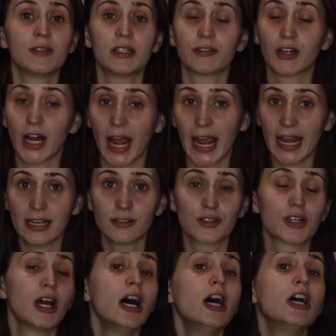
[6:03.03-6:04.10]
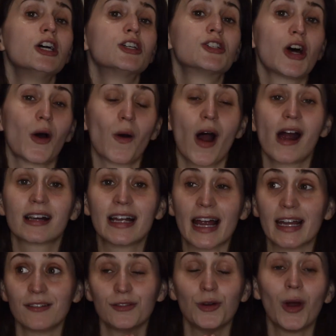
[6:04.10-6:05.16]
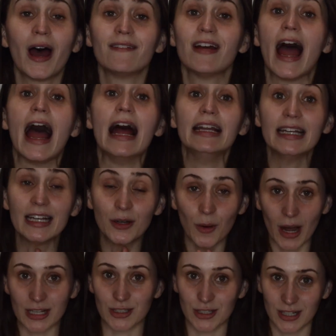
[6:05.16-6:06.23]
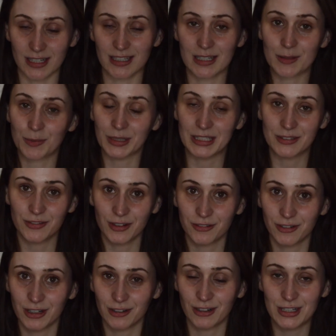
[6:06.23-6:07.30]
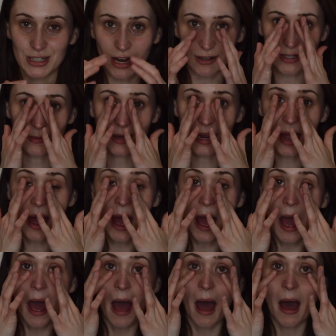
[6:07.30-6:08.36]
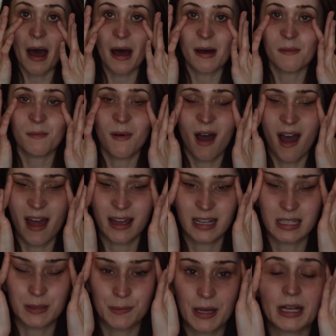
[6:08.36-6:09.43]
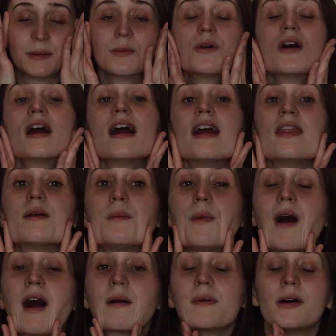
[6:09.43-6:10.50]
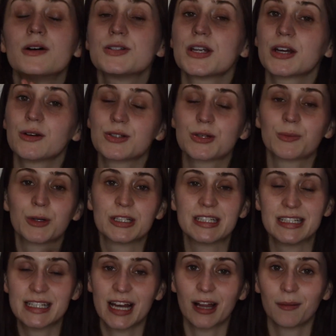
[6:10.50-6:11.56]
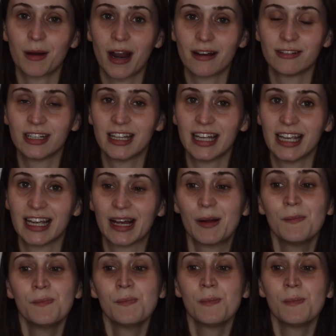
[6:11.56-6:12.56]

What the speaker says: different age. So again, if you have any questions, please feel free to reach out to me. I explain more in the blog post. I go into more detail about everything,